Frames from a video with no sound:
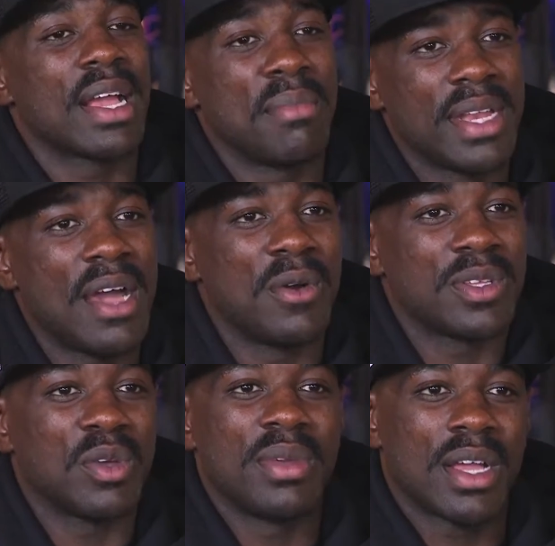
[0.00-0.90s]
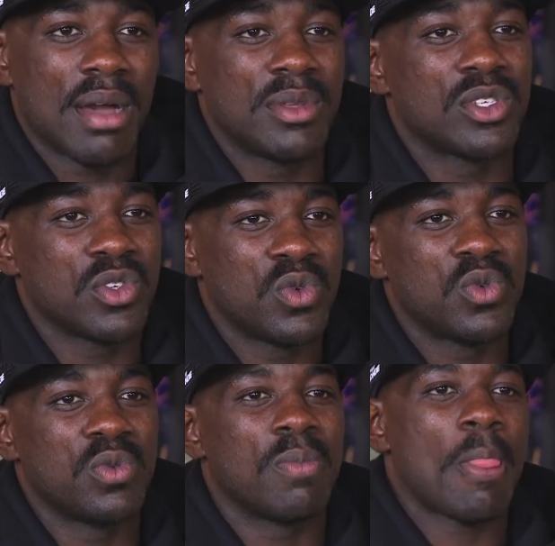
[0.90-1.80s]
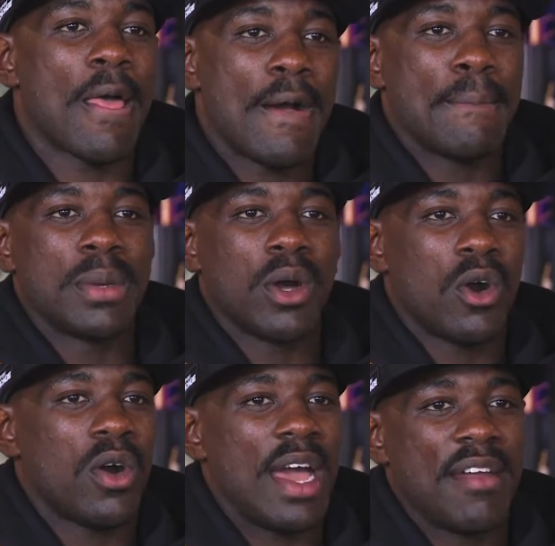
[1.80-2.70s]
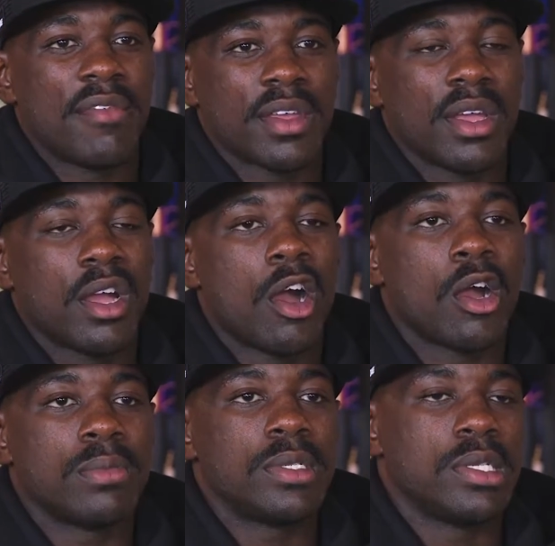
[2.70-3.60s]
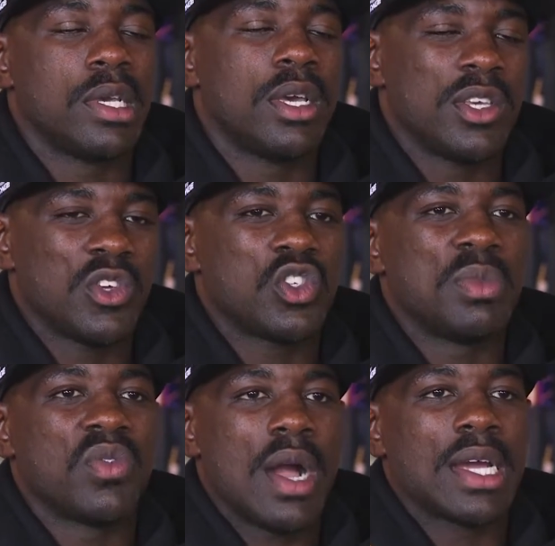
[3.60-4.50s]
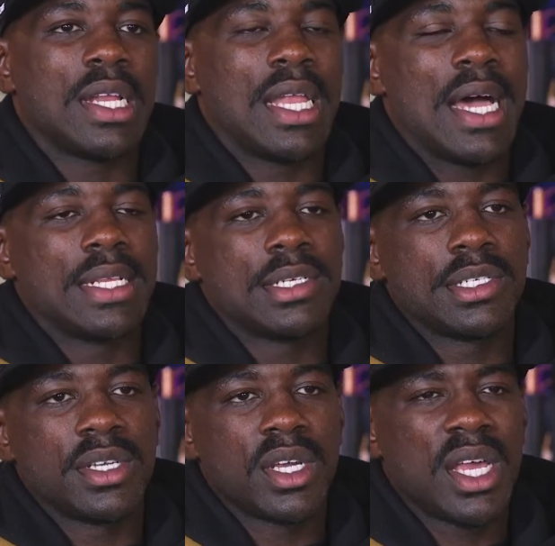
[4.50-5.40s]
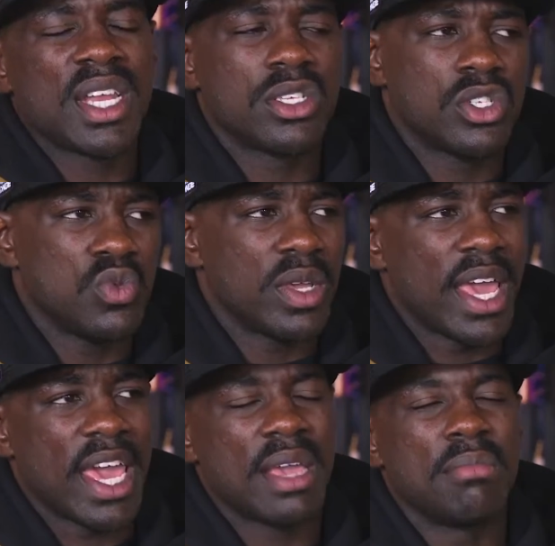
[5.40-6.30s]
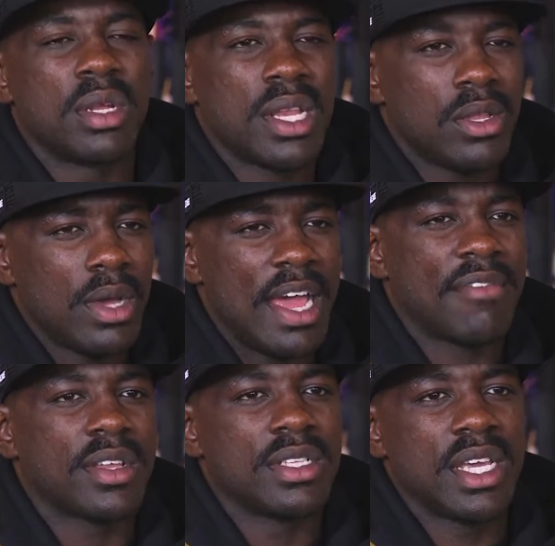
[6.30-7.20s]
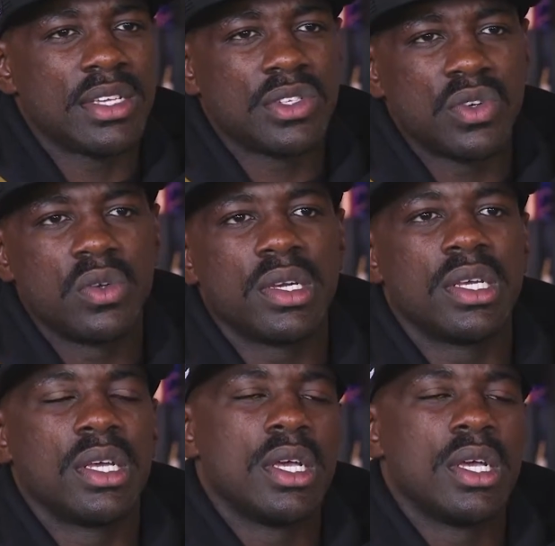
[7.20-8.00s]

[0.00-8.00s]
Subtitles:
coming out. It's going to be coming soon, but all African garms. You'll see me rocking a lot this year, a lot of suit game, but a little African taste to it.